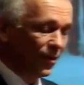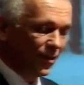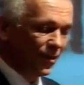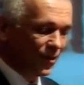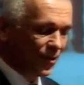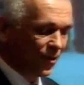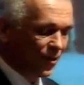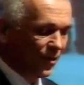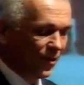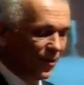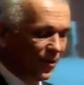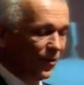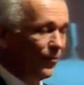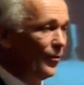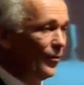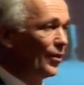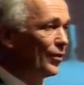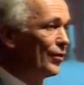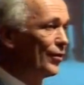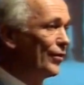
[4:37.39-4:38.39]
it's a
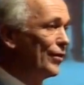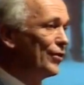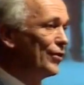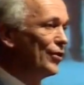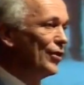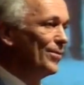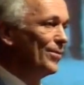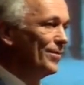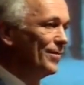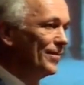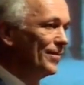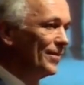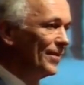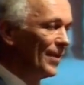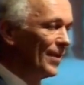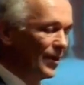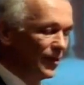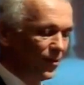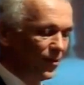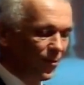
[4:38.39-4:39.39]
victory team,
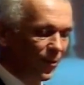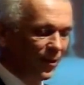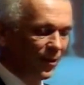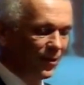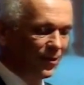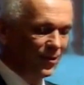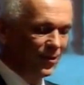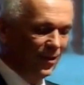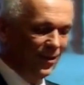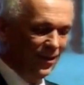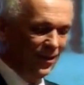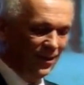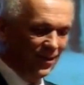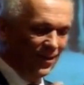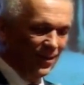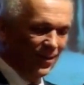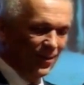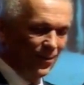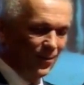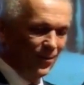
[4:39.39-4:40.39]
as you can see,
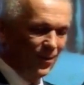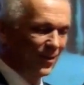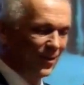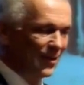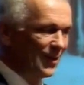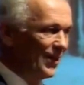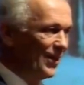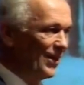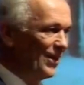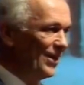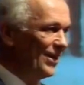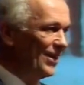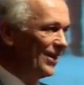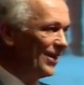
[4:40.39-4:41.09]
with